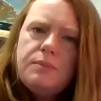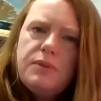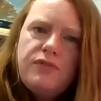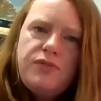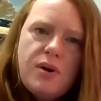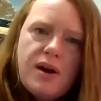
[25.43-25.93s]

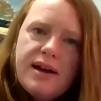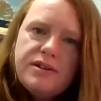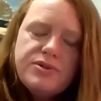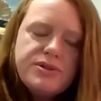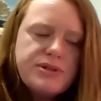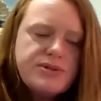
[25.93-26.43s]
Before I
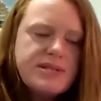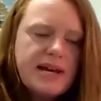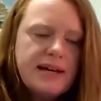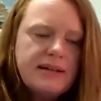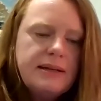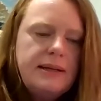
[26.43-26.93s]
introduce
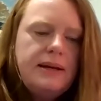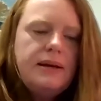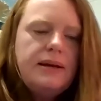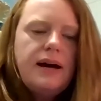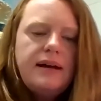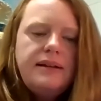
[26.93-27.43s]
Ed,
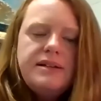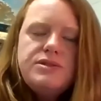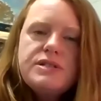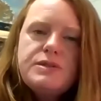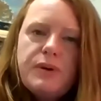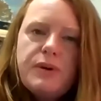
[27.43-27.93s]
I'd like
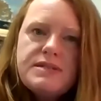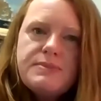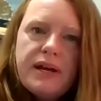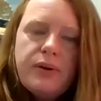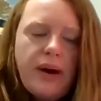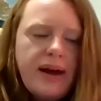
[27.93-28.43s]
to express
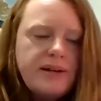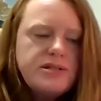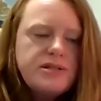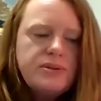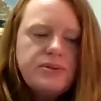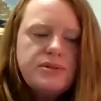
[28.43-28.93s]
my
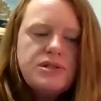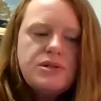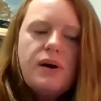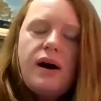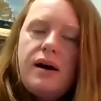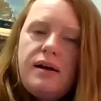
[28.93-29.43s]
gratitude
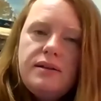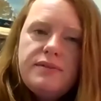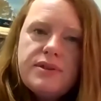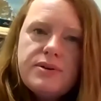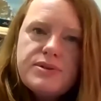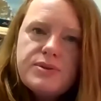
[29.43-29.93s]
to all
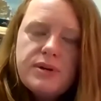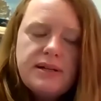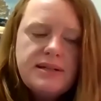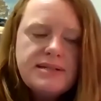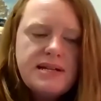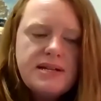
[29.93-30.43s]
of those
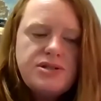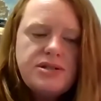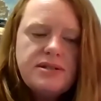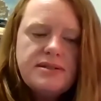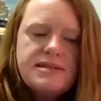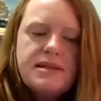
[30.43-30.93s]

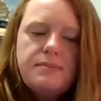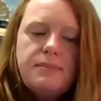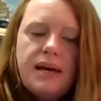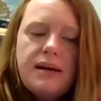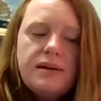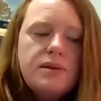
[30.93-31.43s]
organizations that
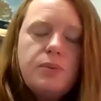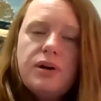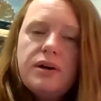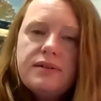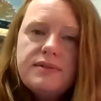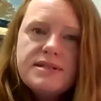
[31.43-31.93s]
make the
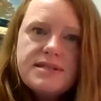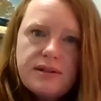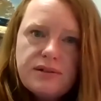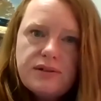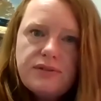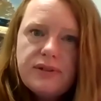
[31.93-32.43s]
work of the
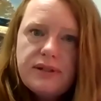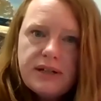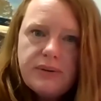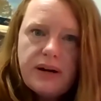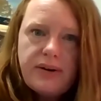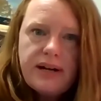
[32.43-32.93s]
Center for
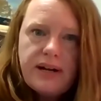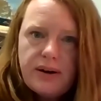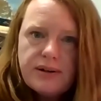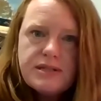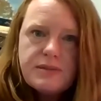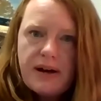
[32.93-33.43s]
Literary
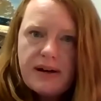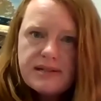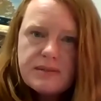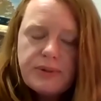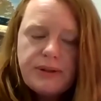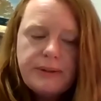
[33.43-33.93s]
Arts
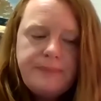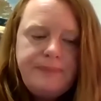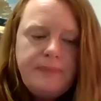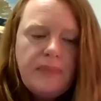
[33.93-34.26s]
possible.